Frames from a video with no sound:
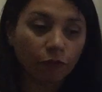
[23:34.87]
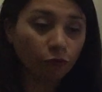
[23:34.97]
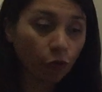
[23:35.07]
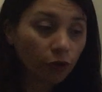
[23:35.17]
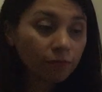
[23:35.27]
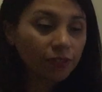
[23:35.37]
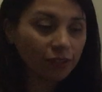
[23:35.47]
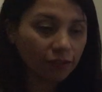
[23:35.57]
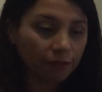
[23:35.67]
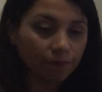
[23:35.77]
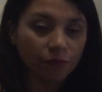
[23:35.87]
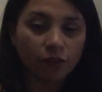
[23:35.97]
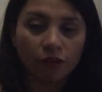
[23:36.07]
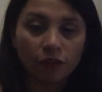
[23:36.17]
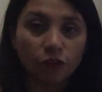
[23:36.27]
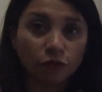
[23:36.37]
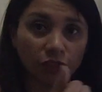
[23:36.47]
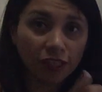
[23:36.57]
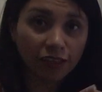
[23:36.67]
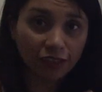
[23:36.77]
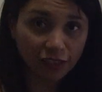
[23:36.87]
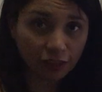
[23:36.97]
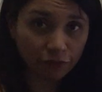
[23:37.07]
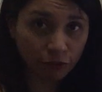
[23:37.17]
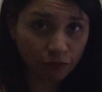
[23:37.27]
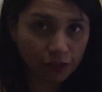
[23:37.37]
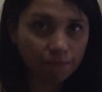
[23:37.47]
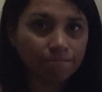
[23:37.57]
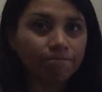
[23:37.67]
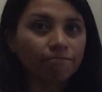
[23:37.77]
Forms using their cell phones,